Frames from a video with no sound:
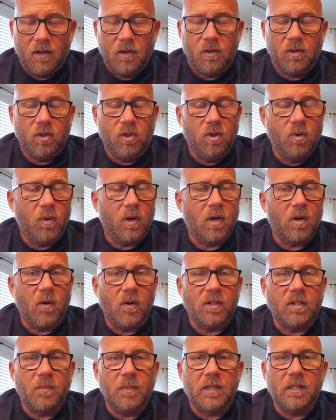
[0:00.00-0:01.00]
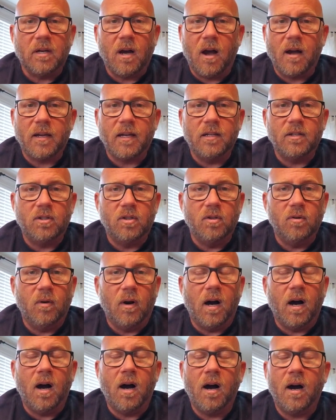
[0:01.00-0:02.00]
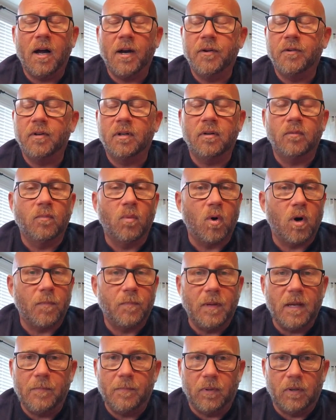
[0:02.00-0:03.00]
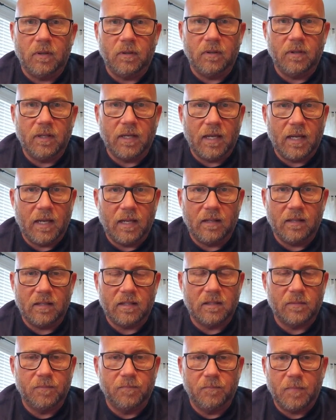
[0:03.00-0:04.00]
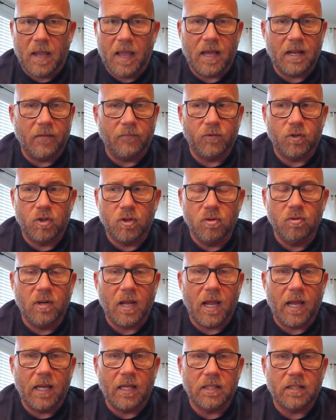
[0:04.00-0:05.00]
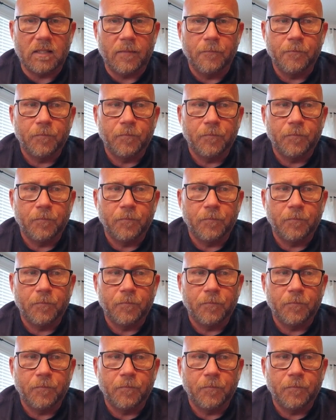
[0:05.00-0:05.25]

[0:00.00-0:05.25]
You are going to be talking to 100 or more people in the span of 2 days.